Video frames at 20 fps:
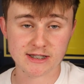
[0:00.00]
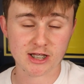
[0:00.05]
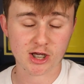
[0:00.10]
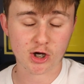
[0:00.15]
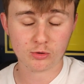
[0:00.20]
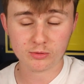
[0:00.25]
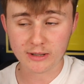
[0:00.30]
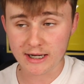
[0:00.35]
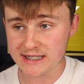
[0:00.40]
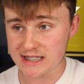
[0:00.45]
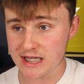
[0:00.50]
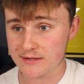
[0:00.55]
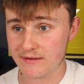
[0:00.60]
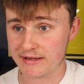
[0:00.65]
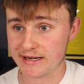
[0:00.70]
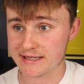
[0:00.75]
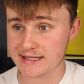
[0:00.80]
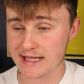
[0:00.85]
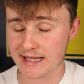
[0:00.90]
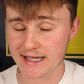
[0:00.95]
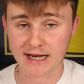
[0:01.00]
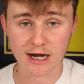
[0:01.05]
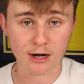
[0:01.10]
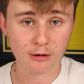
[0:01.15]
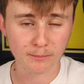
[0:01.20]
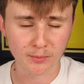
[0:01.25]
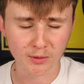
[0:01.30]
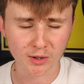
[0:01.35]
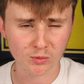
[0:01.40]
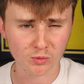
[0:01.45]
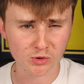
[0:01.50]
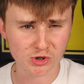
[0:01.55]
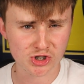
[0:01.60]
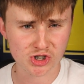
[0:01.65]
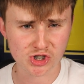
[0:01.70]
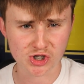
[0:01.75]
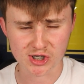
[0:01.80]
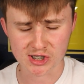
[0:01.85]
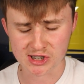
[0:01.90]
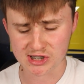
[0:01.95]
The creative and attacking output was
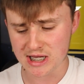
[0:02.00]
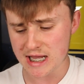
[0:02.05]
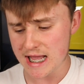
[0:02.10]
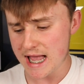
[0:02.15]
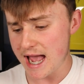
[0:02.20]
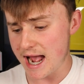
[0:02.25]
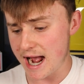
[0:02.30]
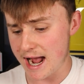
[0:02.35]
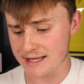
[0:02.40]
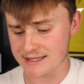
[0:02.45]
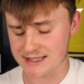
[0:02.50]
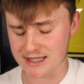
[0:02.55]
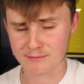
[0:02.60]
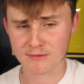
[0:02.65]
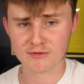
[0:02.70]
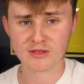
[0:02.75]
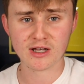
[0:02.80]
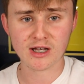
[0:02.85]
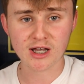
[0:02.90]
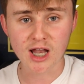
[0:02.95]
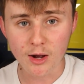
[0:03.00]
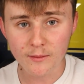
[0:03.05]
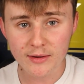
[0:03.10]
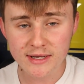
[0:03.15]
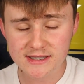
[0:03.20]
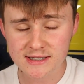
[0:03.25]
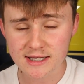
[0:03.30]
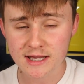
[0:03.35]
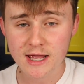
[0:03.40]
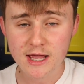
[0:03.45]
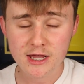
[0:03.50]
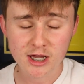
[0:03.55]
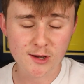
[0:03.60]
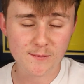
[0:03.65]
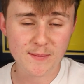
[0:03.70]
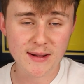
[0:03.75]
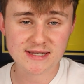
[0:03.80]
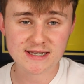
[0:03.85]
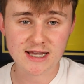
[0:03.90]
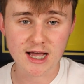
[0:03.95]
just at some of the lowest
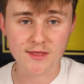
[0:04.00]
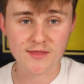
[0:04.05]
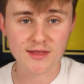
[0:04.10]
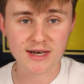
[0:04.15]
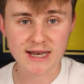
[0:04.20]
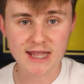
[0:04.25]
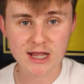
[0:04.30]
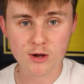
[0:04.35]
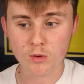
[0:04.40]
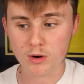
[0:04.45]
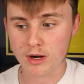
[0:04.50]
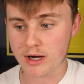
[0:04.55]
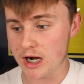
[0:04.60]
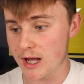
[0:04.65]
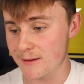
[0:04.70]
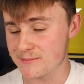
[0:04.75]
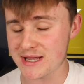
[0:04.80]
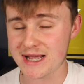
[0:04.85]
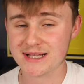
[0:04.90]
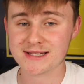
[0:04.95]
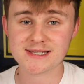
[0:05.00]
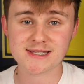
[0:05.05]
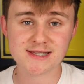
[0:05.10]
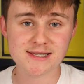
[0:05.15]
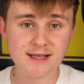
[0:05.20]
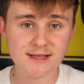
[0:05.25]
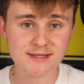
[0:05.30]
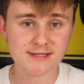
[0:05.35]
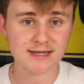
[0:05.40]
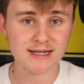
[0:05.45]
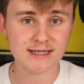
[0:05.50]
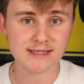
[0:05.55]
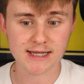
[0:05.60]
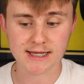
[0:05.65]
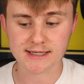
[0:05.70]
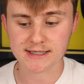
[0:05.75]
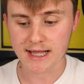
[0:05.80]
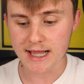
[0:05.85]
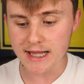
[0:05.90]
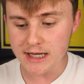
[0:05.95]
compared to other League One clubs and certainly
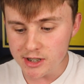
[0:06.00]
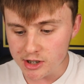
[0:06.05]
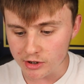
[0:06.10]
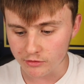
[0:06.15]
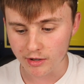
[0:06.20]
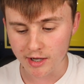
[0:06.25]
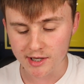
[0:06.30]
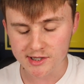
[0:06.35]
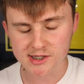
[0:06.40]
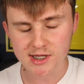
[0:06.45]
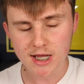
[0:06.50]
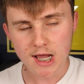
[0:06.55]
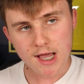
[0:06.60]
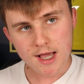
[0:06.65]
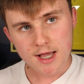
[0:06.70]
did hinder us.